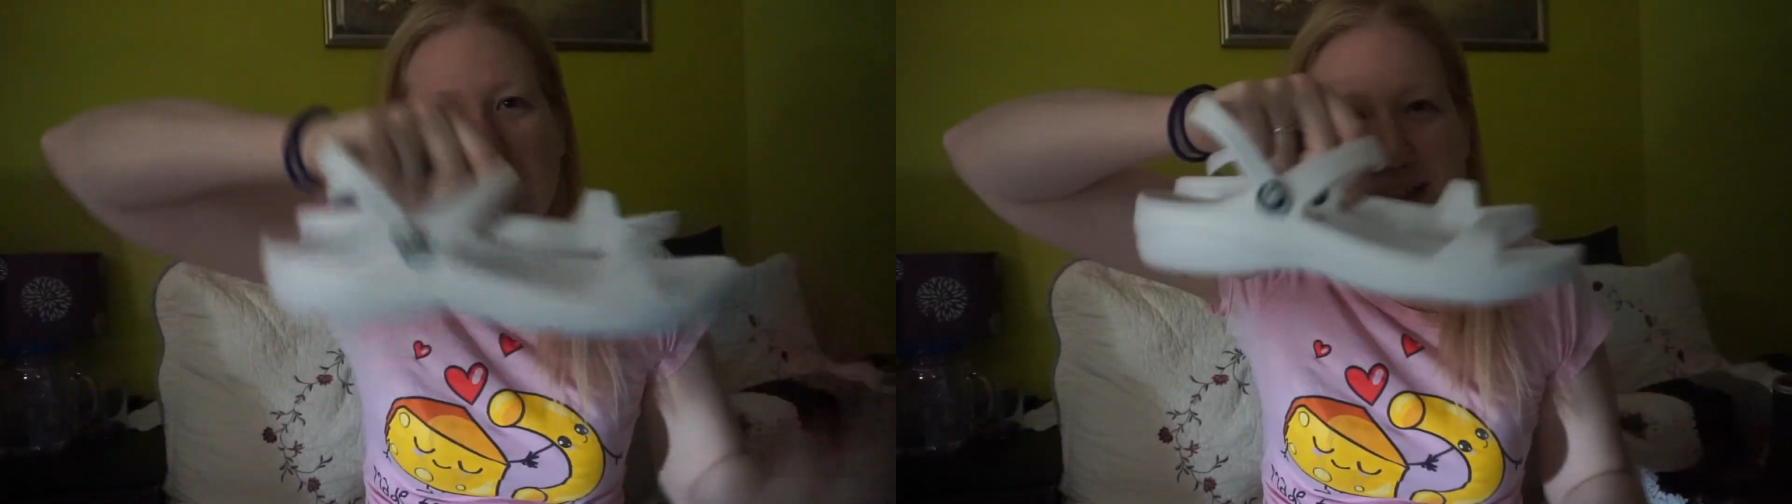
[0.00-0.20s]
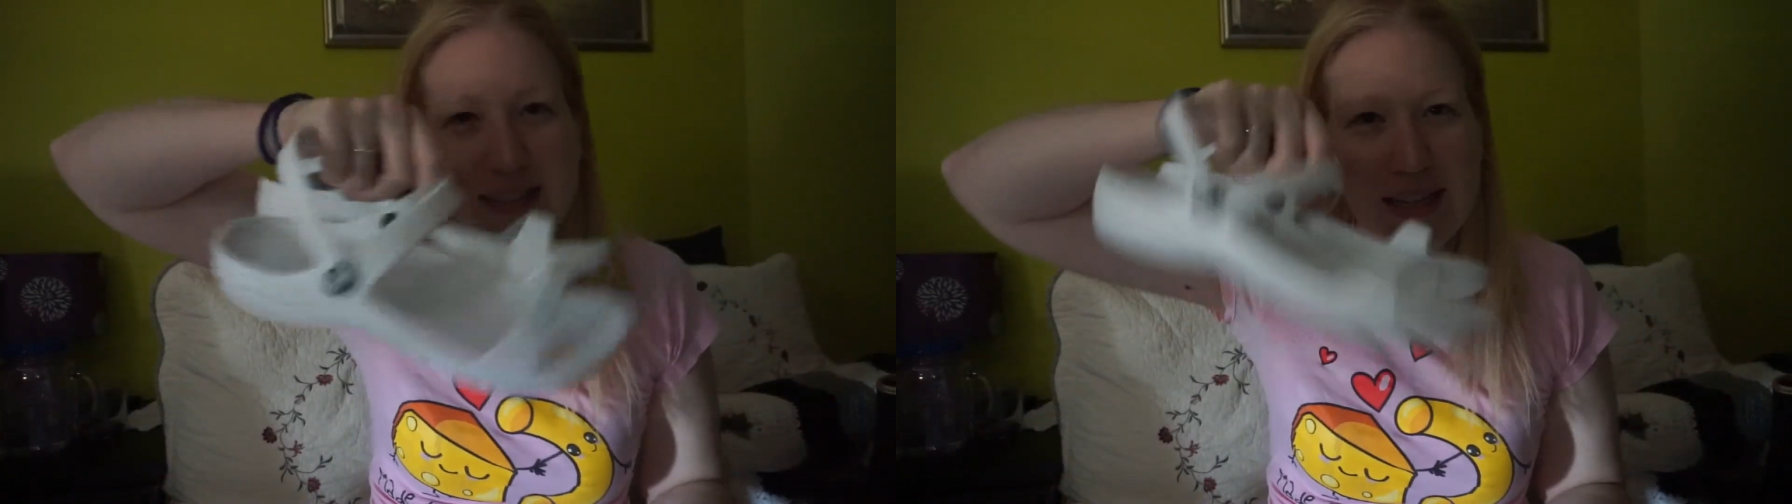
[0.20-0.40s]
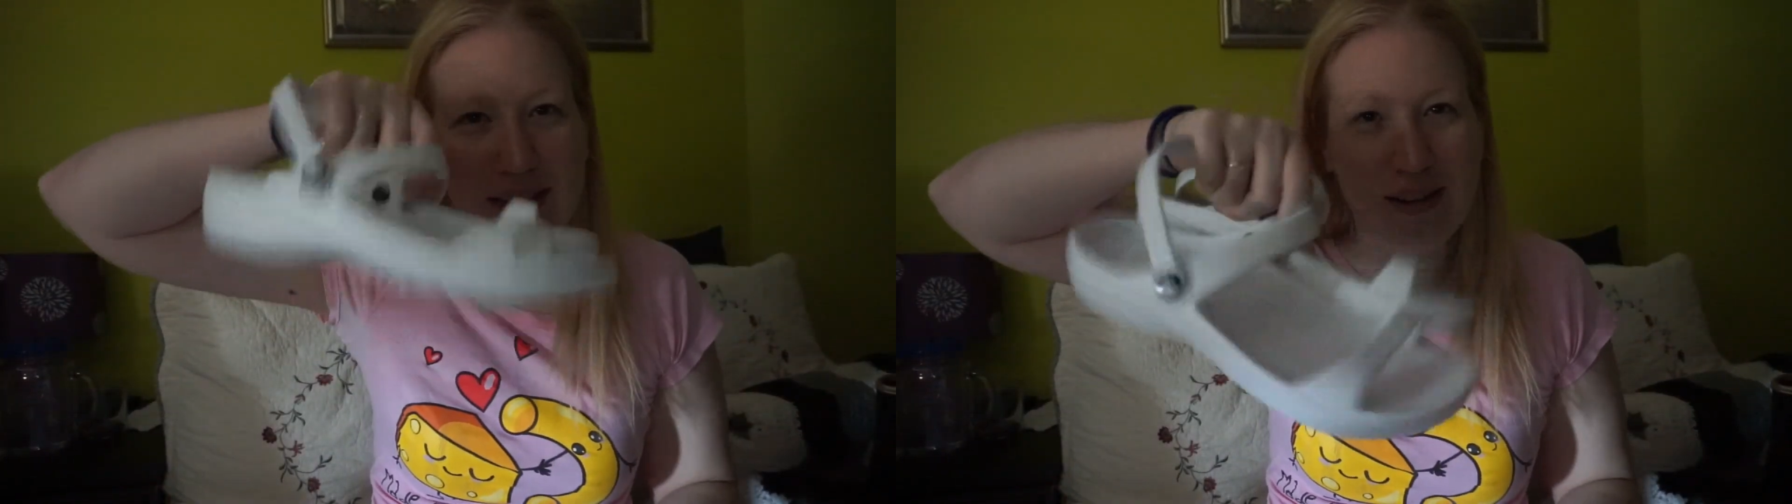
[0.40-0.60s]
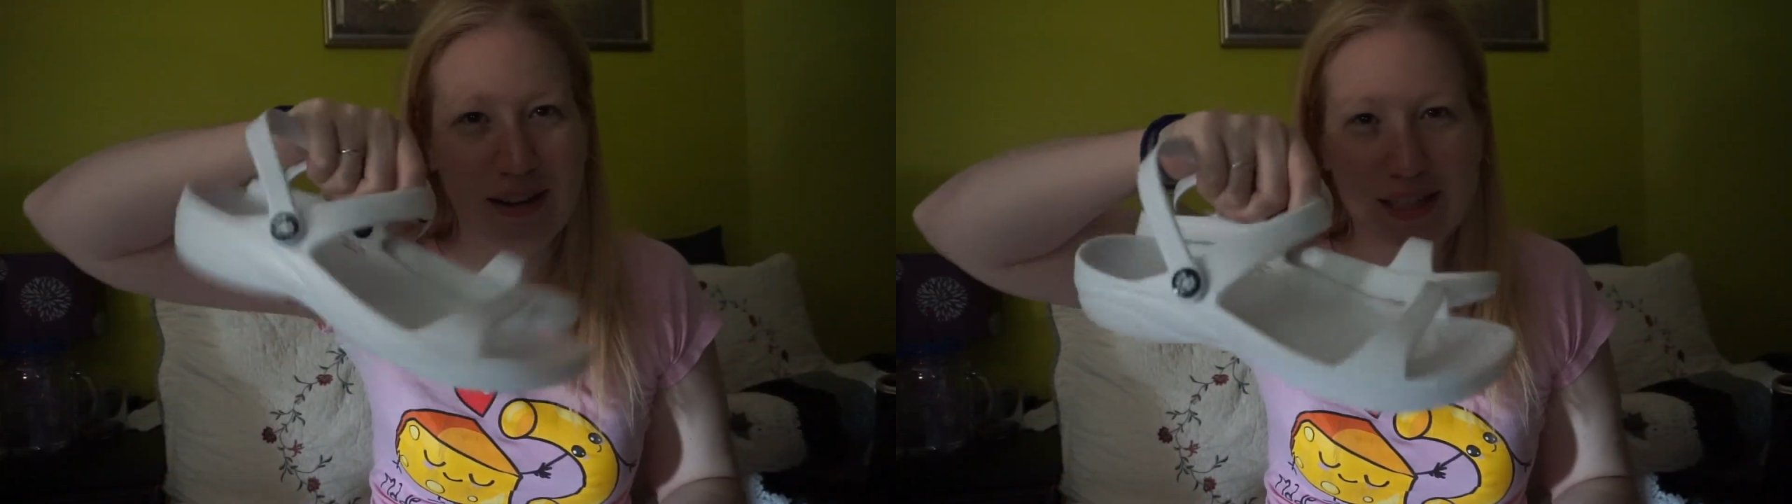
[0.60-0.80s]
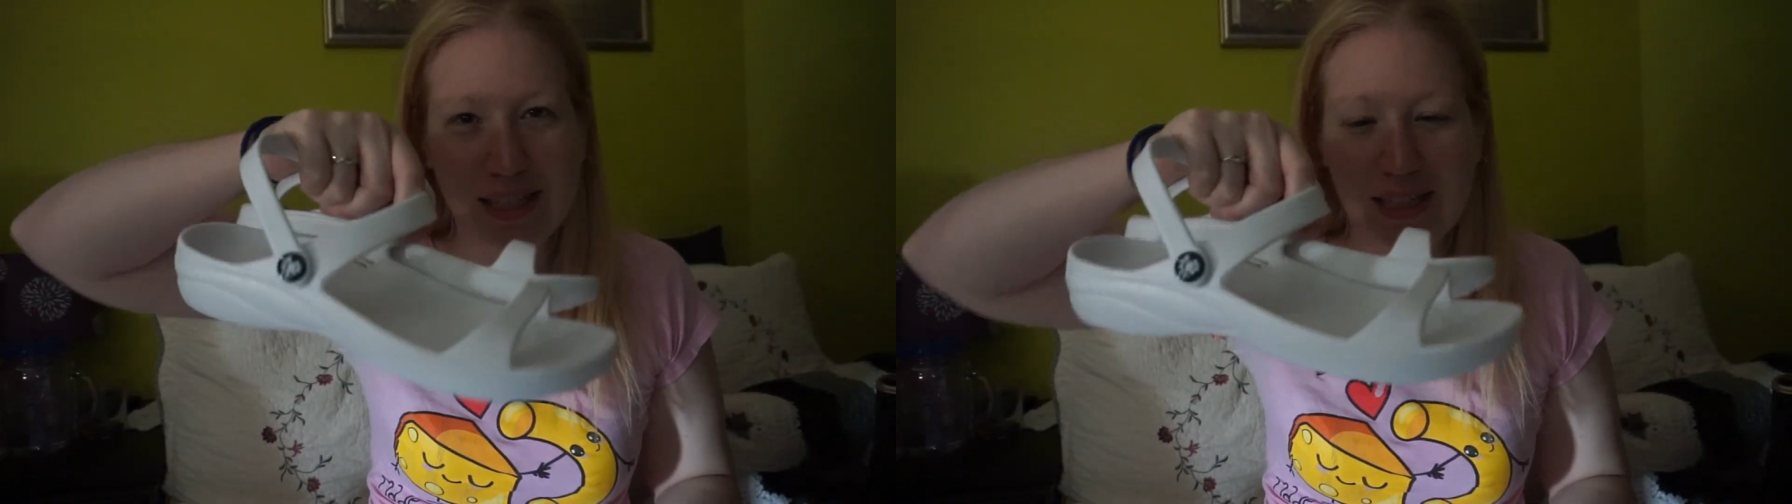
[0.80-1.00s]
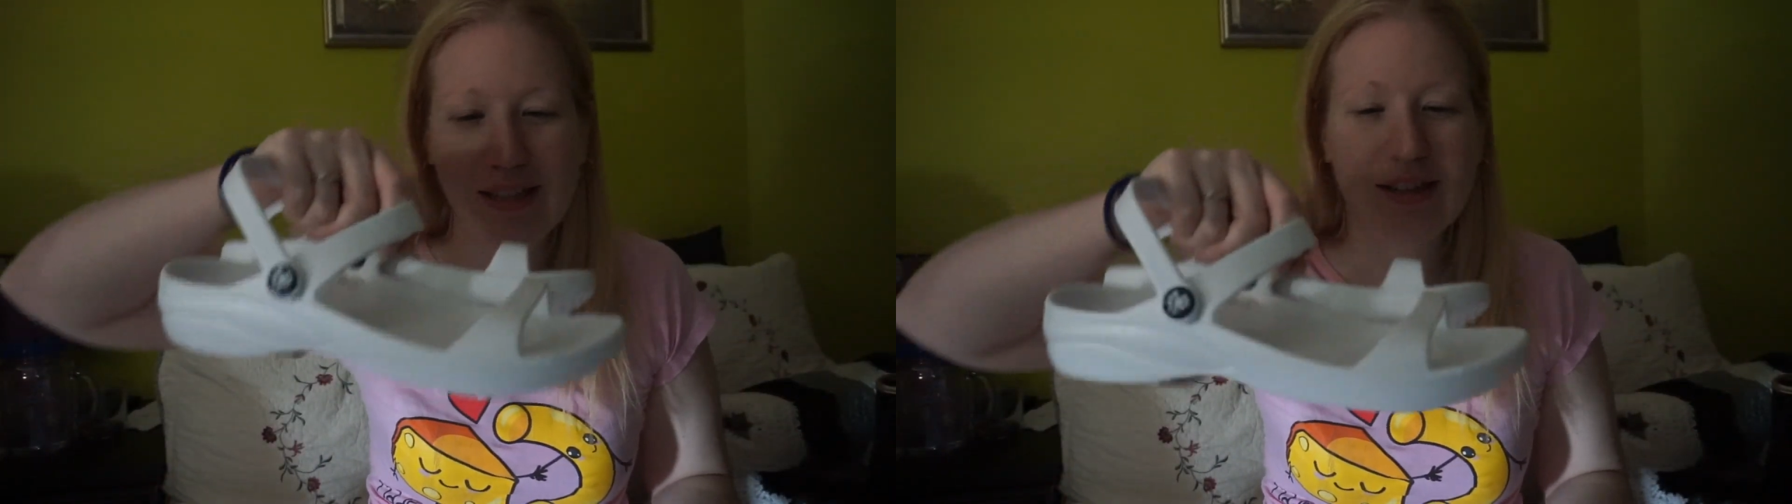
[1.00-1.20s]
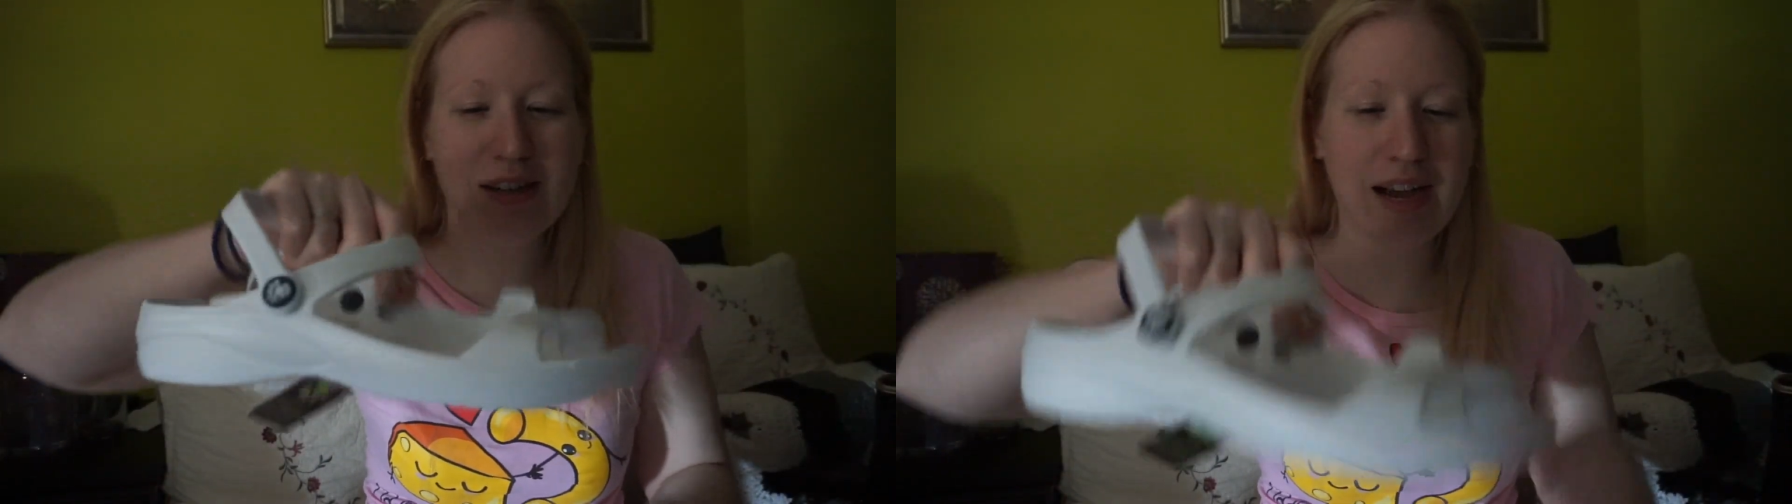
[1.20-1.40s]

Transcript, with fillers: stay locked here,